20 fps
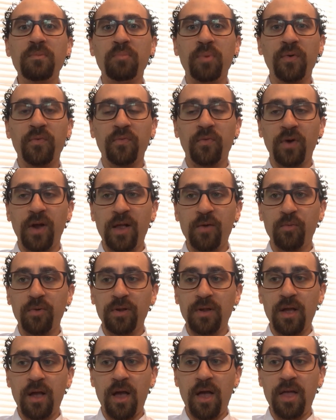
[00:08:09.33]
but for
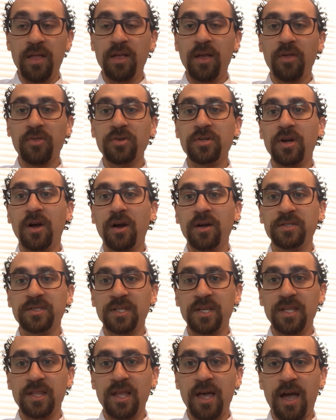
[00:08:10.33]
any other dogs
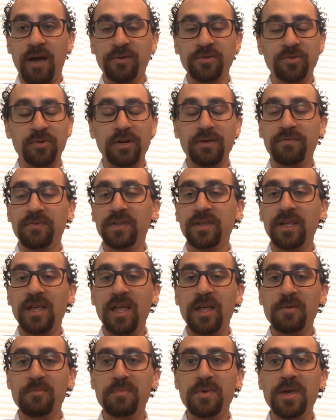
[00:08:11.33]
in the house, or even
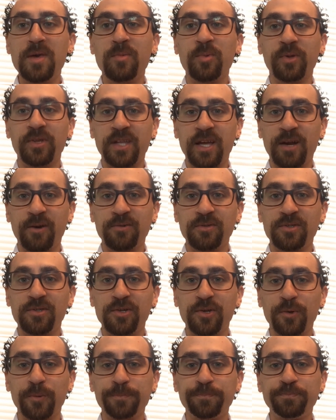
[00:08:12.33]
any people in the house
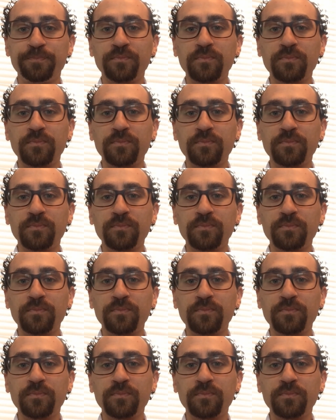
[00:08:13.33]
too.